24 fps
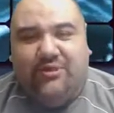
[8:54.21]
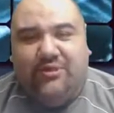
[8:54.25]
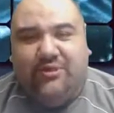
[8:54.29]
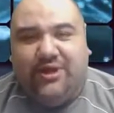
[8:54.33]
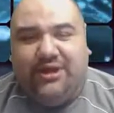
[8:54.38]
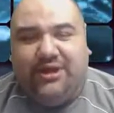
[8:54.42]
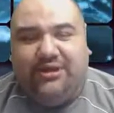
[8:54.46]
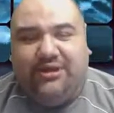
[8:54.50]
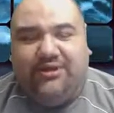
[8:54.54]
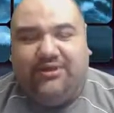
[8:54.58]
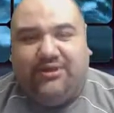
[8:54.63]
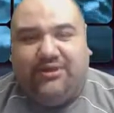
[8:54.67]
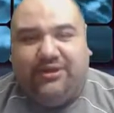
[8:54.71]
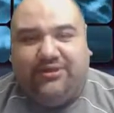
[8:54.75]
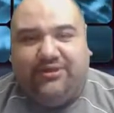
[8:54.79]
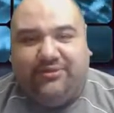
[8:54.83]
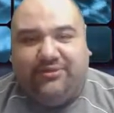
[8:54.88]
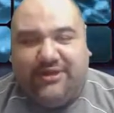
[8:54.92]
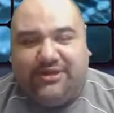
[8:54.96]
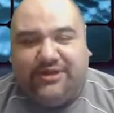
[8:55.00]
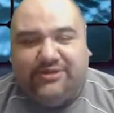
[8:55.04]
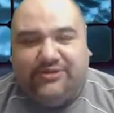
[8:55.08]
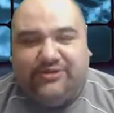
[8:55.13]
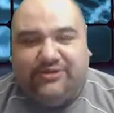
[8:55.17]
We're going to discuss
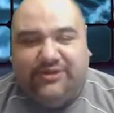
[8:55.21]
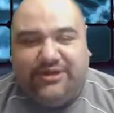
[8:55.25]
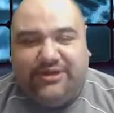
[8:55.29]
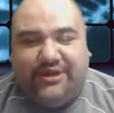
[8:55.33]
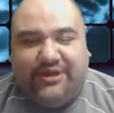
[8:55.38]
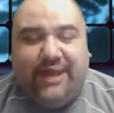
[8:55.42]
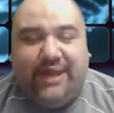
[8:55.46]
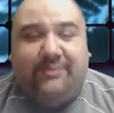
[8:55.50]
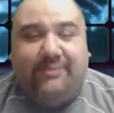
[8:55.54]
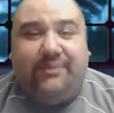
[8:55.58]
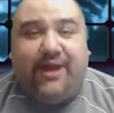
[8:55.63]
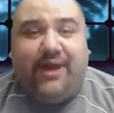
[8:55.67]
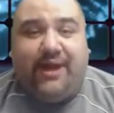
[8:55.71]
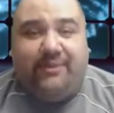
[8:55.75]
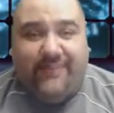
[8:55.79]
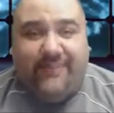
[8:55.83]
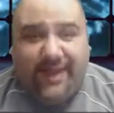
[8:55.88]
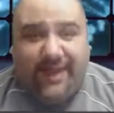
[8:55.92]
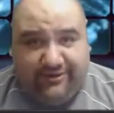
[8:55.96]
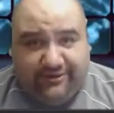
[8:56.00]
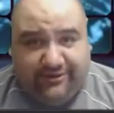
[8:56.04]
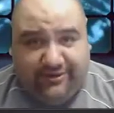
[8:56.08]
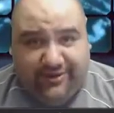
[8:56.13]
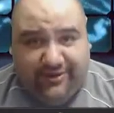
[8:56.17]
the picture in the Empire
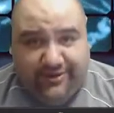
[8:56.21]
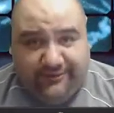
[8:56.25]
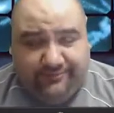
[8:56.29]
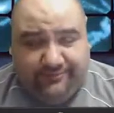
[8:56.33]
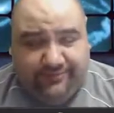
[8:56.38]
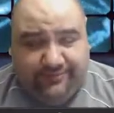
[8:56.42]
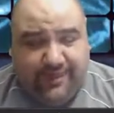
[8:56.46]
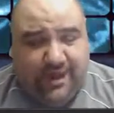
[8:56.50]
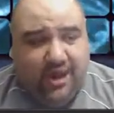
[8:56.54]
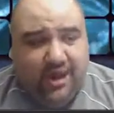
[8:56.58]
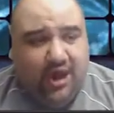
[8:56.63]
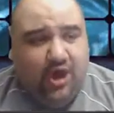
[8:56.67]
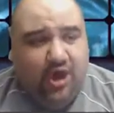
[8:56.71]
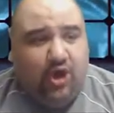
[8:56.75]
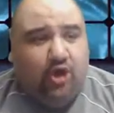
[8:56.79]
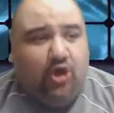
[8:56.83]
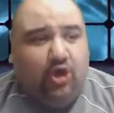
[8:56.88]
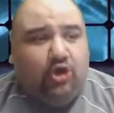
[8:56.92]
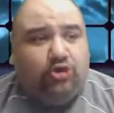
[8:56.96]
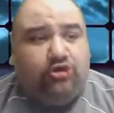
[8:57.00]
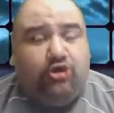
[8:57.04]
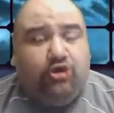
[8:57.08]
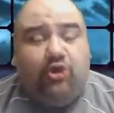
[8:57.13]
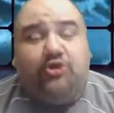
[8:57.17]
Magazine,
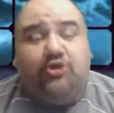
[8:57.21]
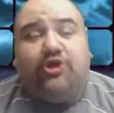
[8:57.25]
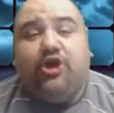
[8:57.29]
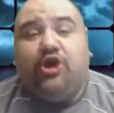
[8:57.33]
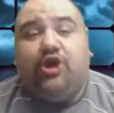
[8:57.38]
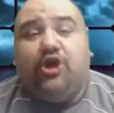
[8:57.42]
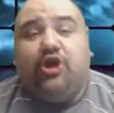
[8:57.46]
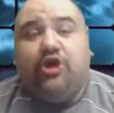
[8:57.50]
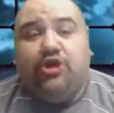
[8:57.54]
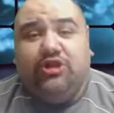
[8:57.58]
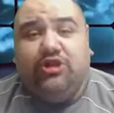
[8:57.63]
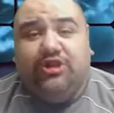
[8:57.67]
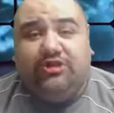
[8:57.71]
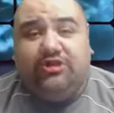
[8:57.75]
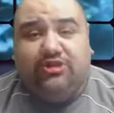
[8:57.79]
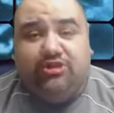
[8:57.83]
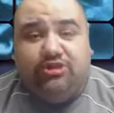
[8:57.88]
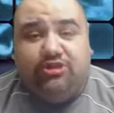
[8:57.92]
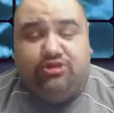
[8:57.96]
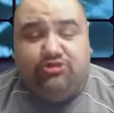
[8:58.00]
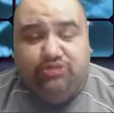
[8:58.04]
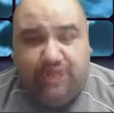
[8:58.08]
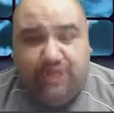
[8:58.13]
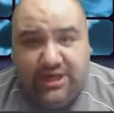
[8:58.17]
also an early
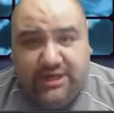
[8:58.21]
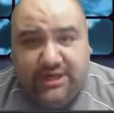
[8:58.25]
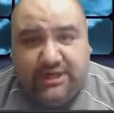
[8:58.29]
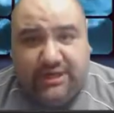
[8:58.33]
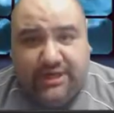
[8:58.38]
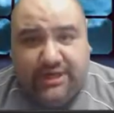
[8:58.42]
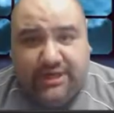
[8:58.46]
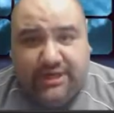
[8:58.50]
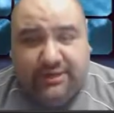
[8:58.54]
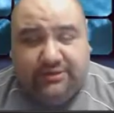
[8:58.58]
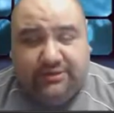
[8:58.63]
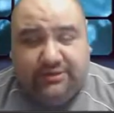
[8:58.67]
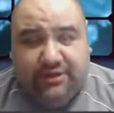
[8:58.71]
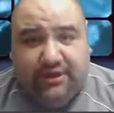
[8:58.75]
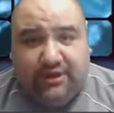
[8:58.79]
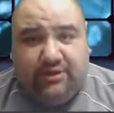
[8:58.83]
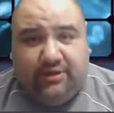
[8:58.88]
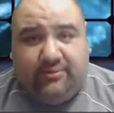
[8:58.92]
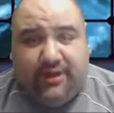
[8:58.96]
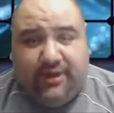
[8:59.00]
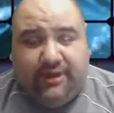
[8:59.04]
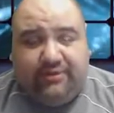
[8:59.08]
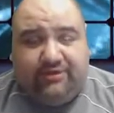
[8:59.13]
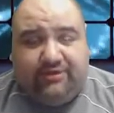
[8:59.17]
screening
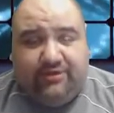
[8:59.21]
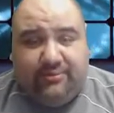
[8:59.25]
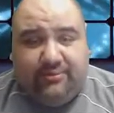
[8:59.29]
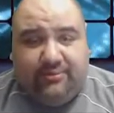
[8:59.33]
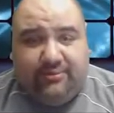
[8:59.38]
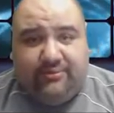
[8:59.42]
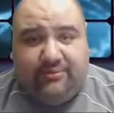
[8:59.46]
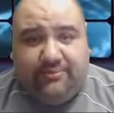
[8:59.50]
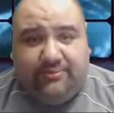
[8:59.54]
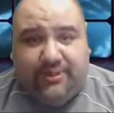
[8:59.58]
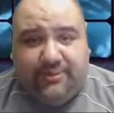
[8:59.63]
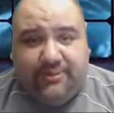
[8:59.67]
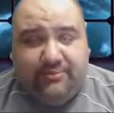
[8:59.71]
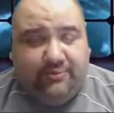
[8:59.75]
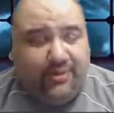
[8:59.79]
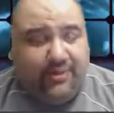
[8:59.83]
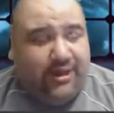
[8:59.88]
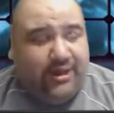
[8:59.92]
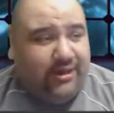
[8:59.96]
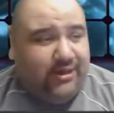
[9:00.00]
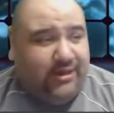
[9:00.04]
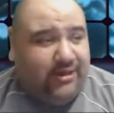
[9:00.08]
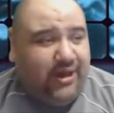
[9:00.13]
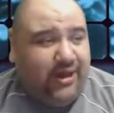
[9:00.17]
done by some of the people
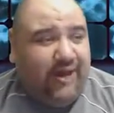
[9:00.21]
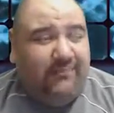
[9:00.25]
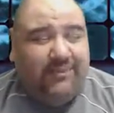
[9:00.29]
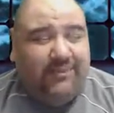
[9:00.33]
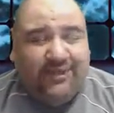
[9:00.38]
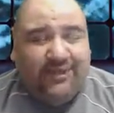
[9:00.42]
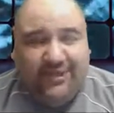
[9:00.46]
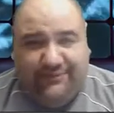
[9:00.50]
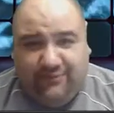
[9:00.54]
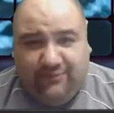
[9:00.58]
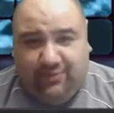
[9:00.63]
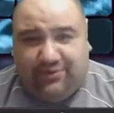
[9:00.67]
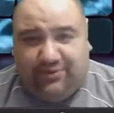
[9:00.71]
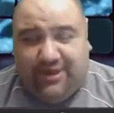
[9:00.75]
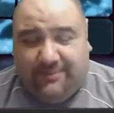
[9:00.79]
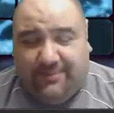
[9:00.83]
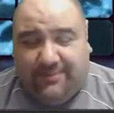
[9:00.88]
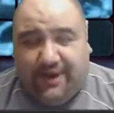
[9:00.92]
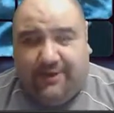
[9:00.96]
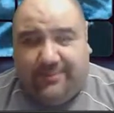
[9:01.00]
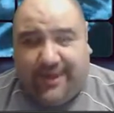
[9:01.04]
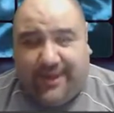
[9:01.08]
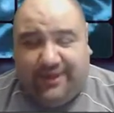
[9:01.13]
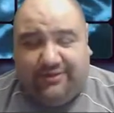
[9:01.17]
at, I believe it was
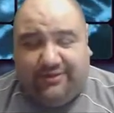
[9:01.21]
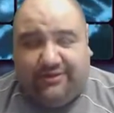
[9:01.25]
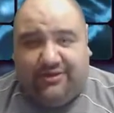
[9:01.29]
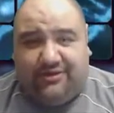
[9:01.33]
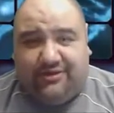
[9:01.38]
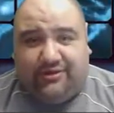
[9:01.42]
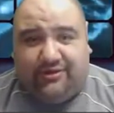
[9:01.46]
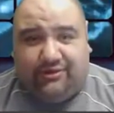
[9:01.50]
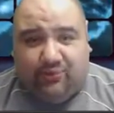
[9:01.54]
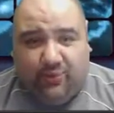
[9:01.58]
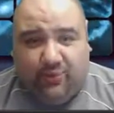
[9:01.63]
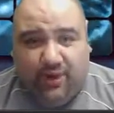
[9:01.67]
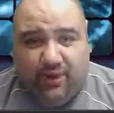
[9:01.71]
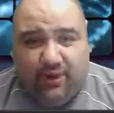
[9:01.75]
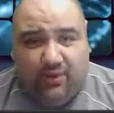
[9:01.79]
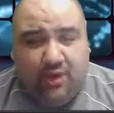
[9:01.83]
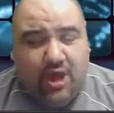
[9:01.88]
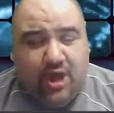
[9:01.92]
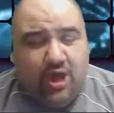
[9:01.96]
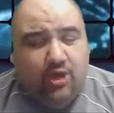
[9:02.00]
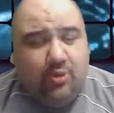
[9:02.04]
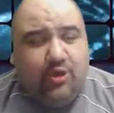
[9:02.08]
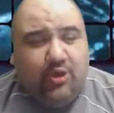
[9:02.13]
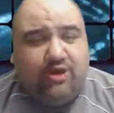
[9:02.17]
Empire Magazine as well.
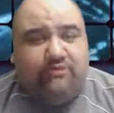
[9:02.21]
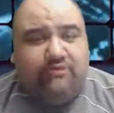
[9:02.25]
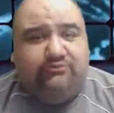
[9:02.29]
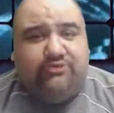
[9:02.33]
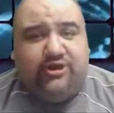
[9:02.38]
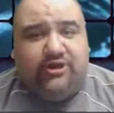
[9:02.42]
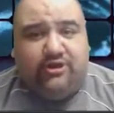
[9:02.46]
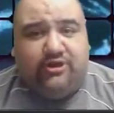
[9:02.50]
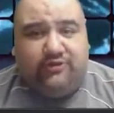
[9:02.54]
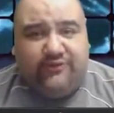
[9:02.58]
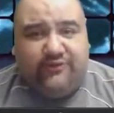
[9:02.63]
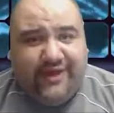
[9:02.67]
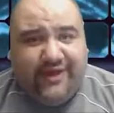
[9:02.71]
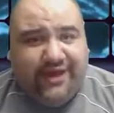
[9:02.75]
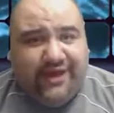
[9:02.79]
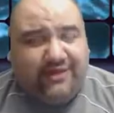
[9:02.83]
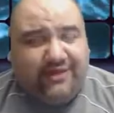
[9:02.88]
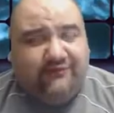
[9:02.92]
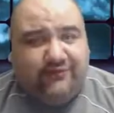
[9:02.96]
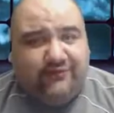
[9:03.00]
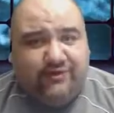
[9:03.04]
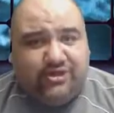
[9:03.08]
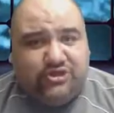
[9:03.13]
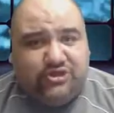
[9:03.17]
We're going to read that.
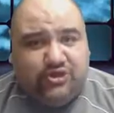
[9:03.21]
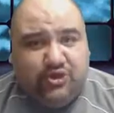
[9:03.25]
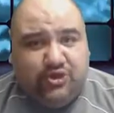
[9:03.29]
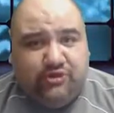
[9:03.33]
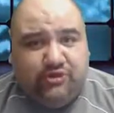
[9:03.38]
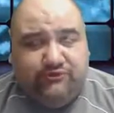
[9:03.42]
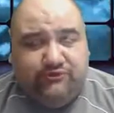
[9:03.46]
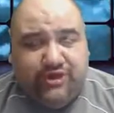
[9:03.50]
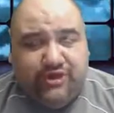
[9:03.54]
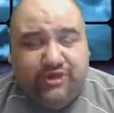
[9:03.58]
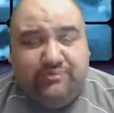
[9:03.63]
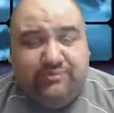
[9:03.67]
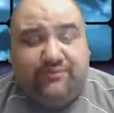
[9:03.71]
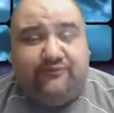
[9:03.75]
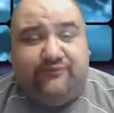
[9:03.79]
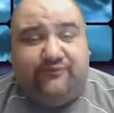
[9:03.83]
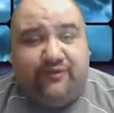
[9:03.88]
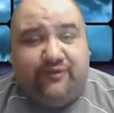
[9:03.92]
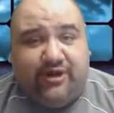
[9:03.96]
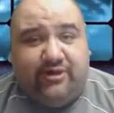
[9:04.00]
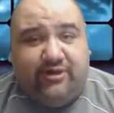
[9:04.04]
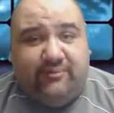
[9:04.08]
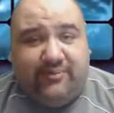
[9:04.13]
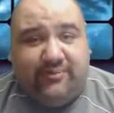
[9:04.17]
It's a very short read, but
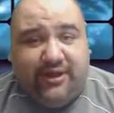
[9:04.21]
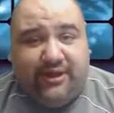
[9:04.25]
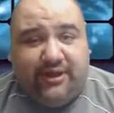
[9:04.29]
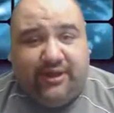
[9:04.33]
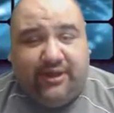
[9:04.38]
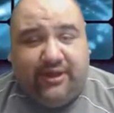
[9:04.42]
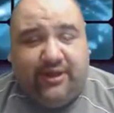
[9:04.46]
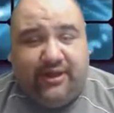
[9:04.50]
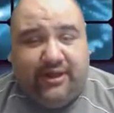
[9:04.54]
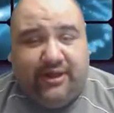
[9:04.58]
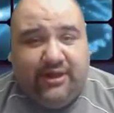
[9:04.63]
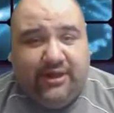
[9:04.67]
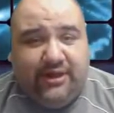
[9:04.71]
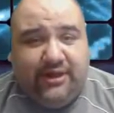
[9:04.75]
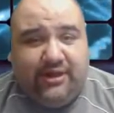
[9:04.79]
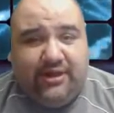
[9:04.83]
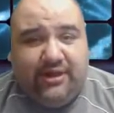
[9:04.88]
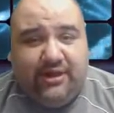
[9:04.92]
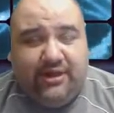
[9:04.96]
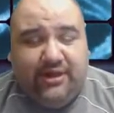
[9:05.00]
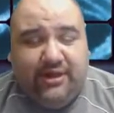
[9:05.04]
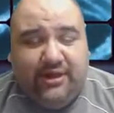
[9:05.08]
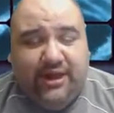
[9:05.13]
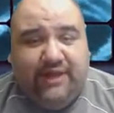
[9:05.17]
very compelling
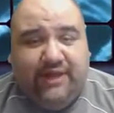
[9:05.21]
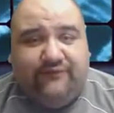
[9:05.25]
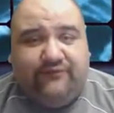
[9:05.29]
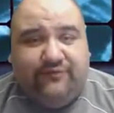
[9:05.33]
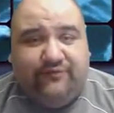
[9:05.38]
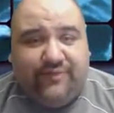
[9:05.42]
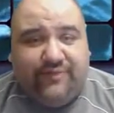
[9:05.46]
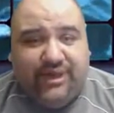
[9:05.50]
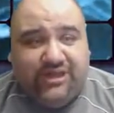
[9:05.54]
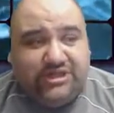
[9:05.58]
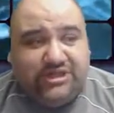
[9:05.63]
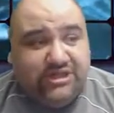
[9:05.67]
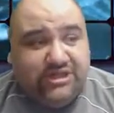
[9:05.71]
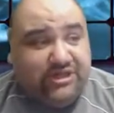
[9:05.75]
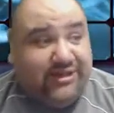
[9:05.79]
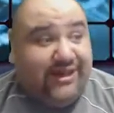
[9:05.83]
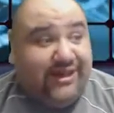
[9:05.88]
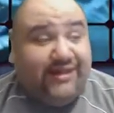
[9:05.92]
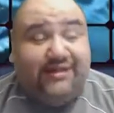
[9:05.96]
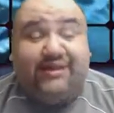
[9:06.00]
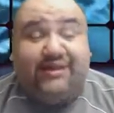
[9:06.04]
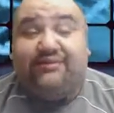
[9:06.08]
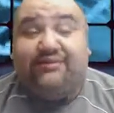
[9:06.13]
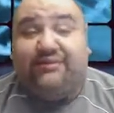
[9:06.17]
information
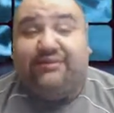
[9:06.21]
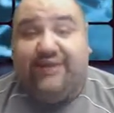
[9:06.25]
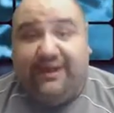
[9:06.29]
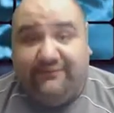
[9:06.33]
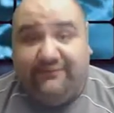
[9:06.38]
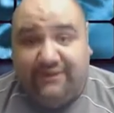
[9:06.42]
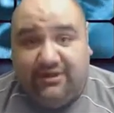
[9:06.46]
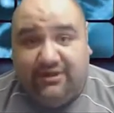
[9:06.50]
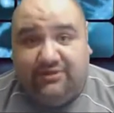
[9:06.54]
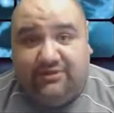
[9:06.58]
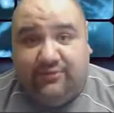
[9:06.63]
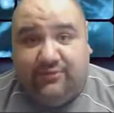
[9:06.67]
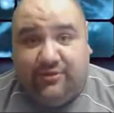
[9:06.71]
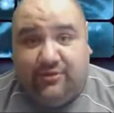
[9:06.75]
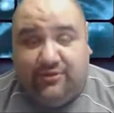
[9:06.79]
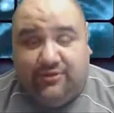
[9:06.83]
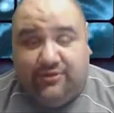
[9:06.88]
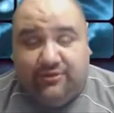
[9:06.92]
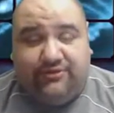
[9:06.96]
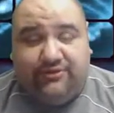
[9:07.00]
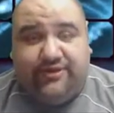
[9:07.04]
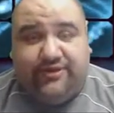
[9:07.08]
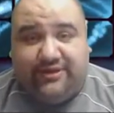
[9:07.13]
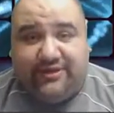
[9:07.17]
that doesn't have any
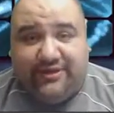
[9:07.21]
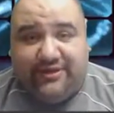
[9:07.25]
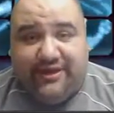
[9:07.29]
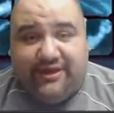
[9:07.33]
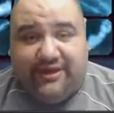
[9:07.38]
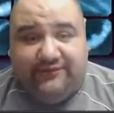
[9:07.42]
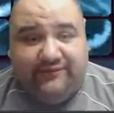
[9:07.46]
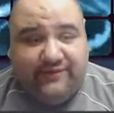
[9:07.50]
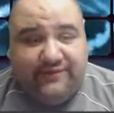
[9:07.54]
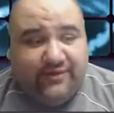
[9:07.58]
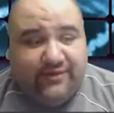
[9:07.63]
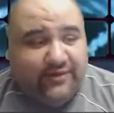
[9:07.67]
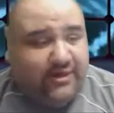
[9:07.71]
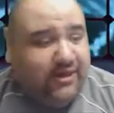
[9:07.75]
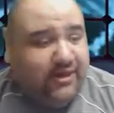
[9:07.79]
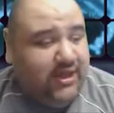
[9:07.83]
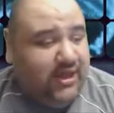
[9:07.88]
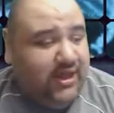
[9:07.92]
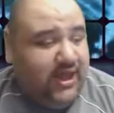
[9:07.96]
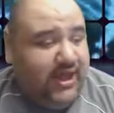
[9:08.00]
spoilers, so that's a lot of fun.